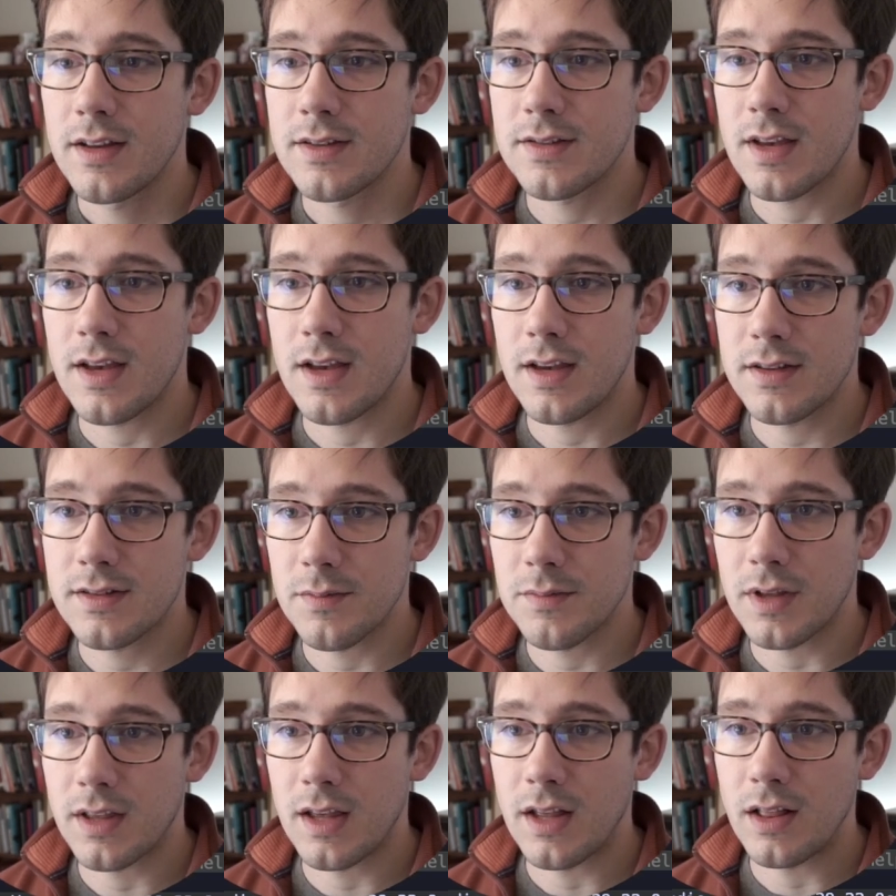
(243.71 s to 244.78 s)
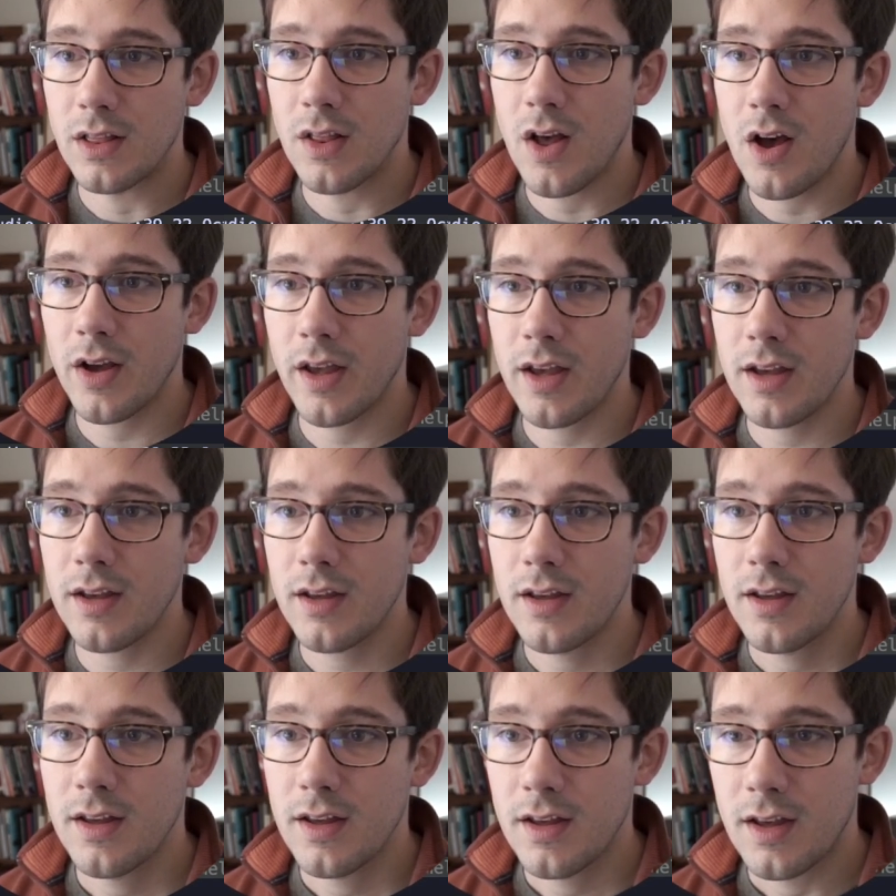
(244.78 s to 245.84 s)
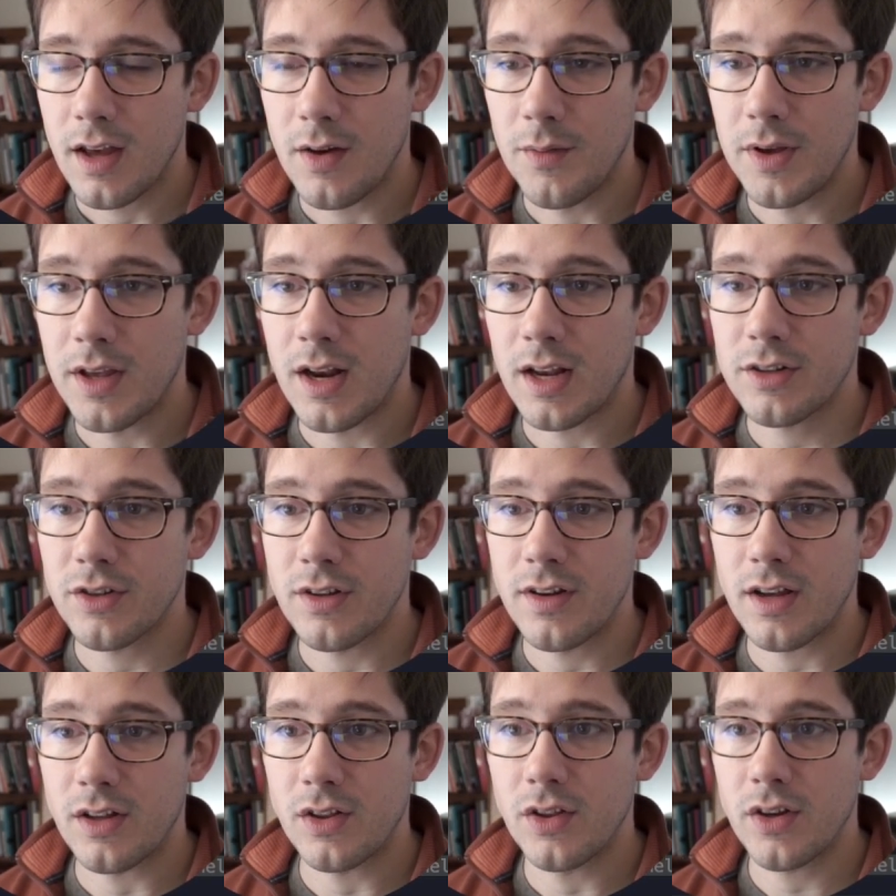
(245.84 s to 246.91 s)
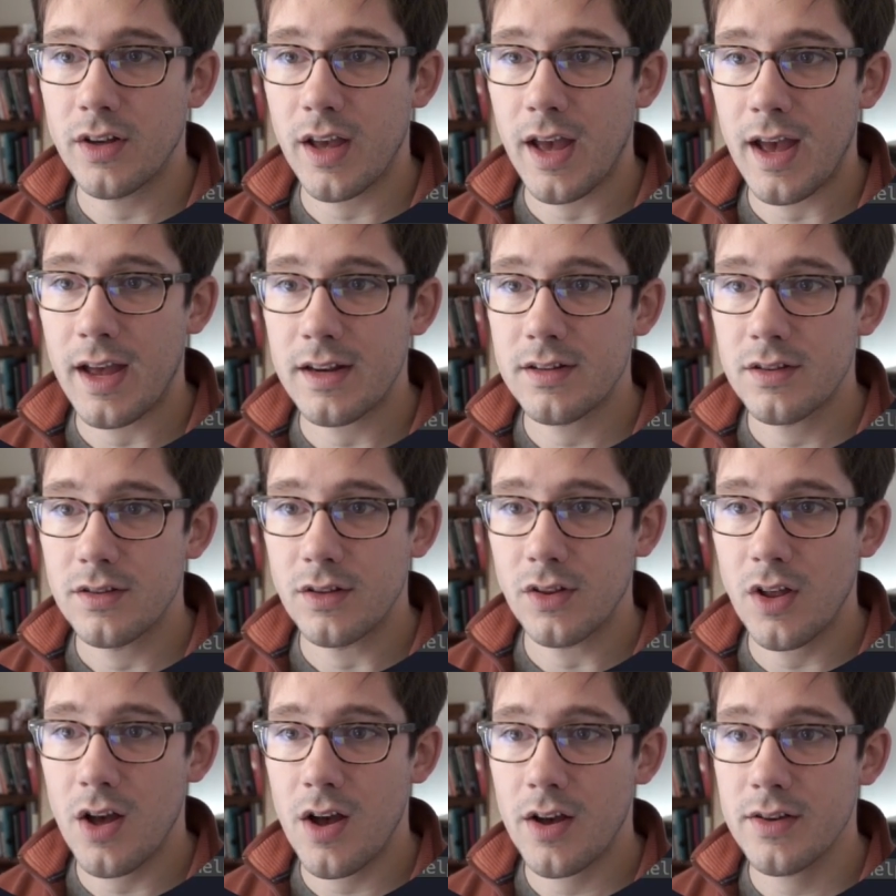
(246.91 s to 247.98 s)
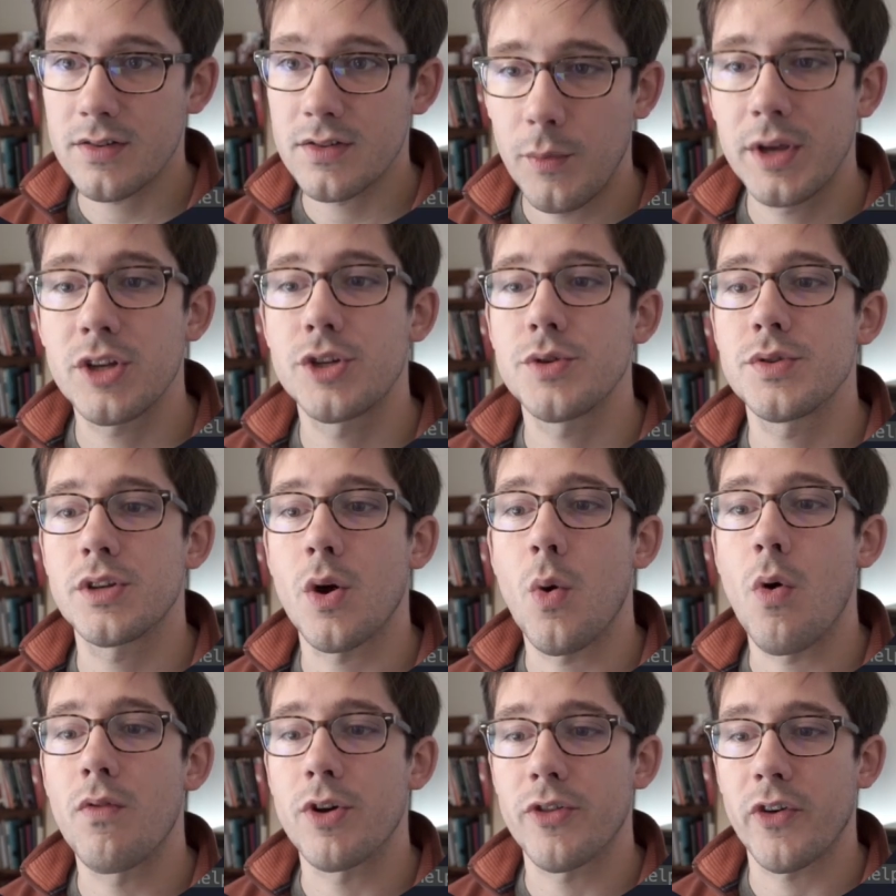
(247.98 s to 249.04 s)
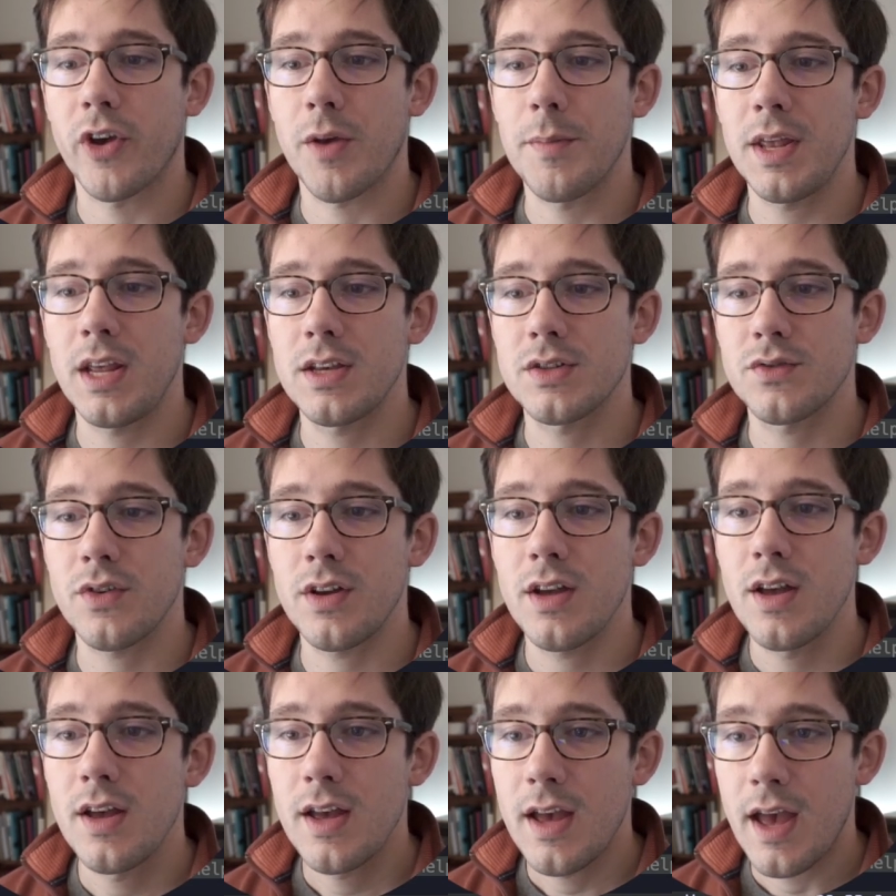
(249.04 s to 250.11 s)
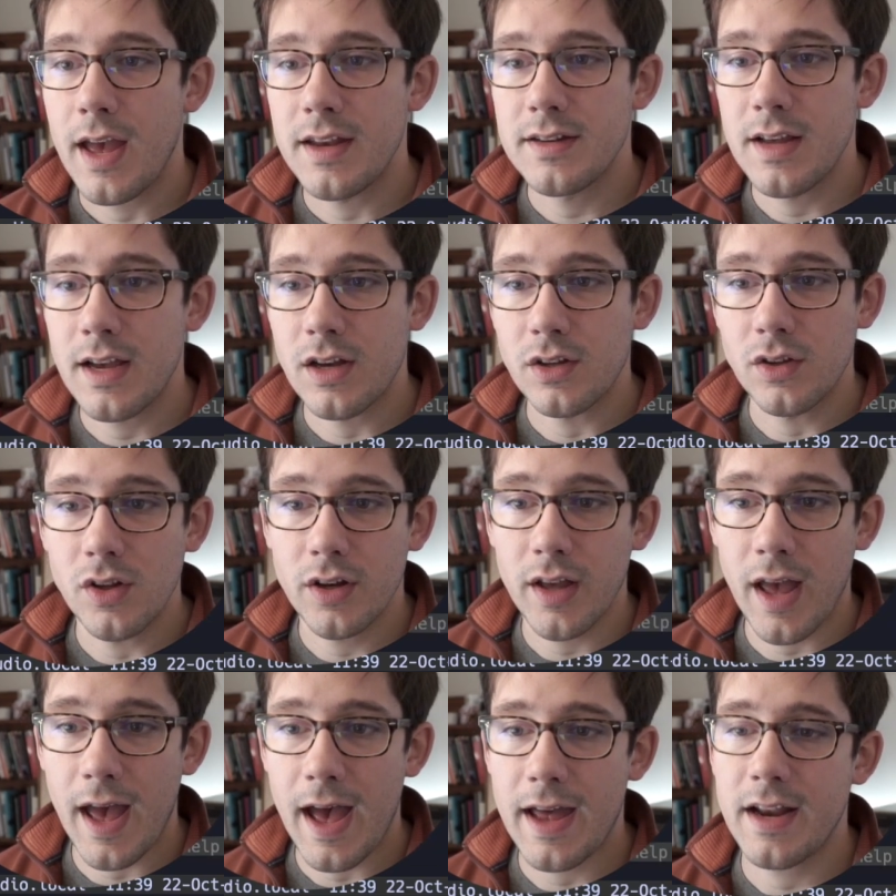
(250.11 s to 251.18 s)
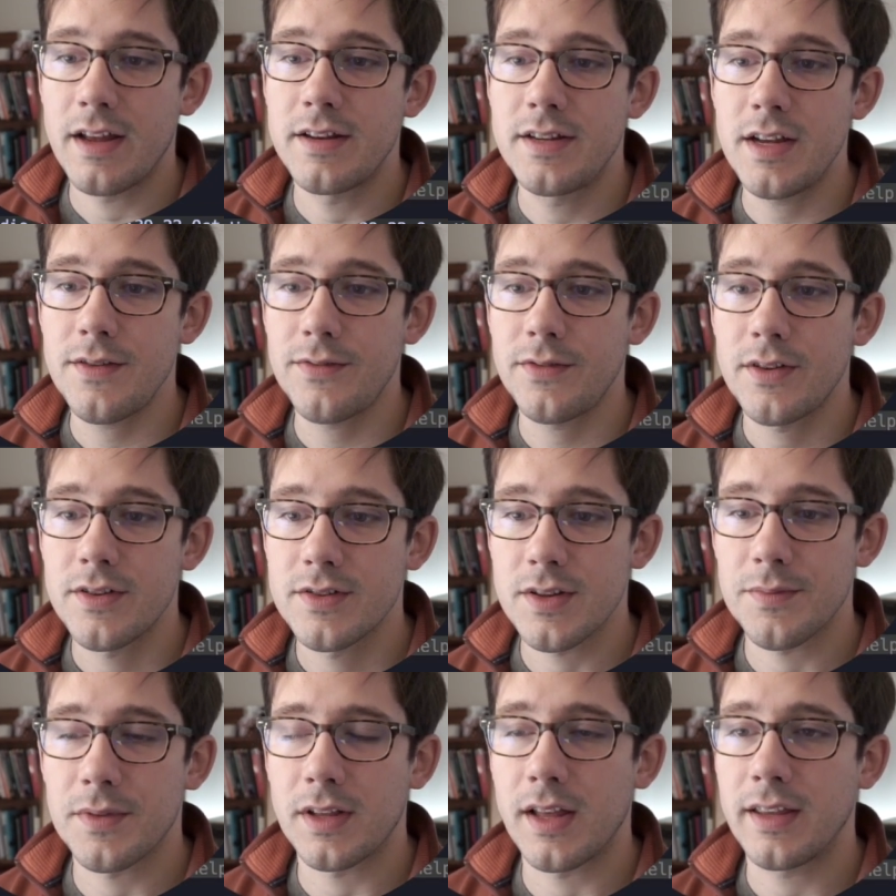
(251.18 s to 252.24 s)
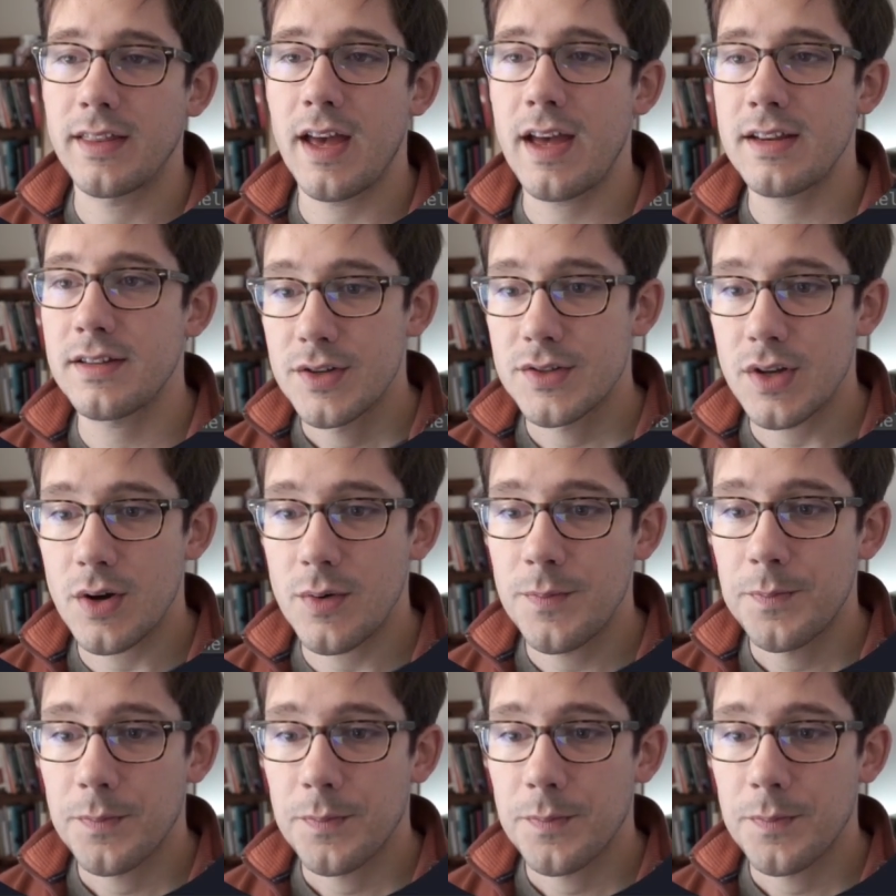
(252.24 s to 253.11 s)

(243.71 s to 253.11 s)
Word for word: say, something in logging and we can actually take a look at the logs. We could choose to go over to the commit history and take a look at a diff, something like that. So